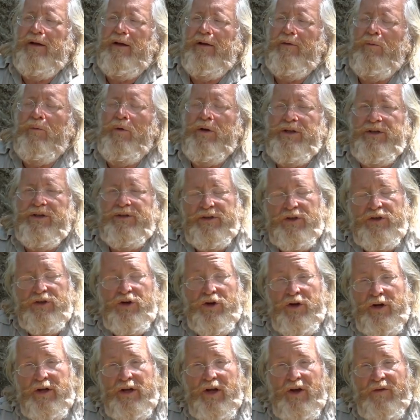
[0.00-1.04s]
which is a
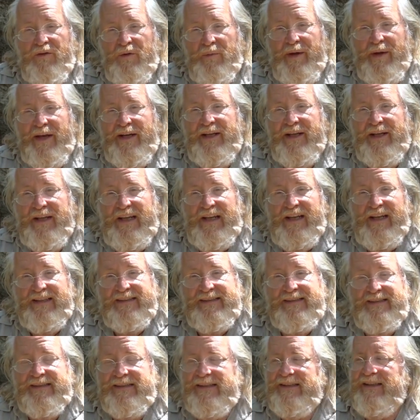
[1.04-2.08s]
journey over many
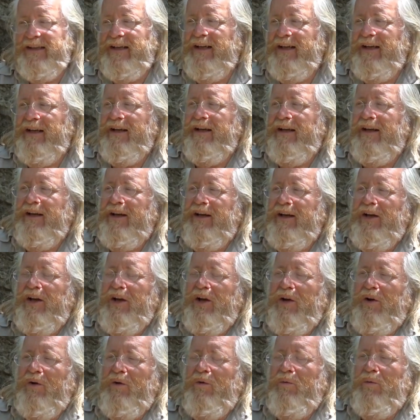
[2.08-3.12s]
years,
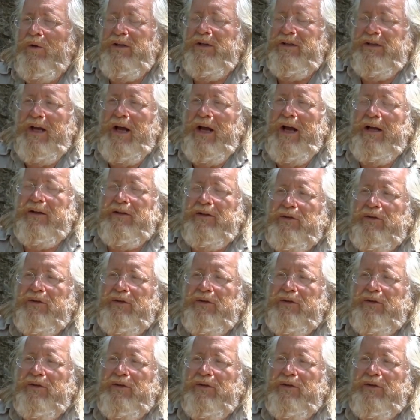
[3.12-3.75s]
we start